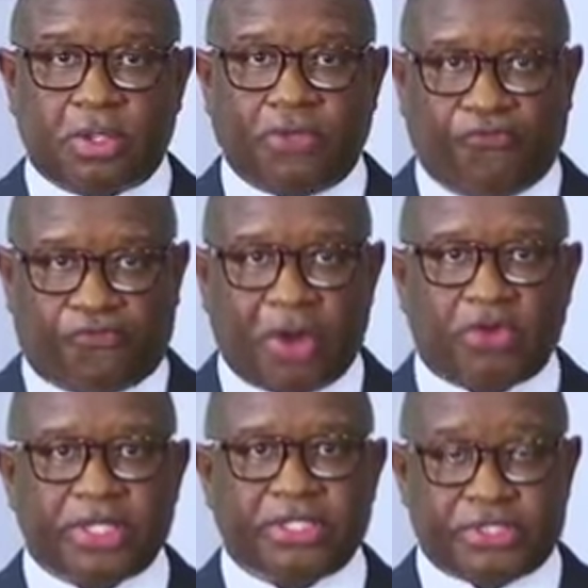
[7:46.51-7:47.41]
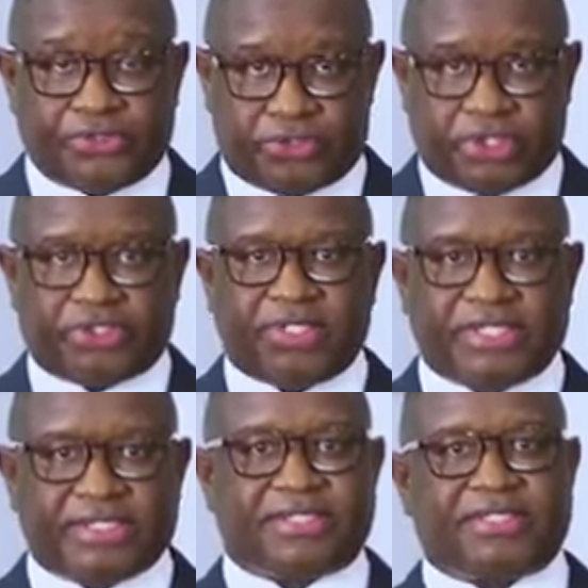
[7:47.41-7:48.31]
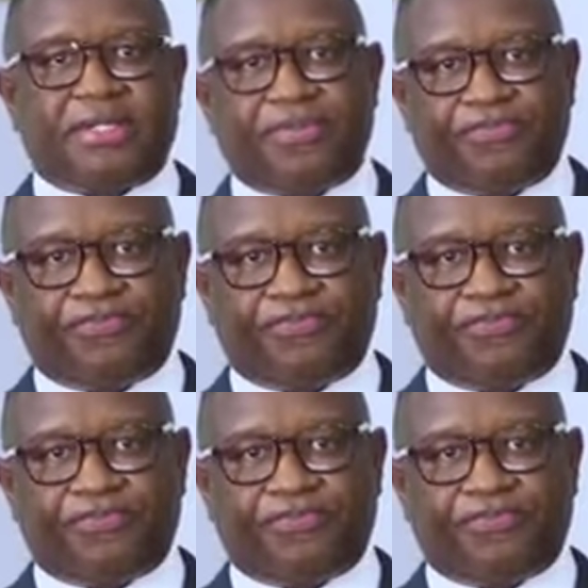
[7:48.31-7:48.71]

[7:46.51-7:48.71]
on violent insurrectionists,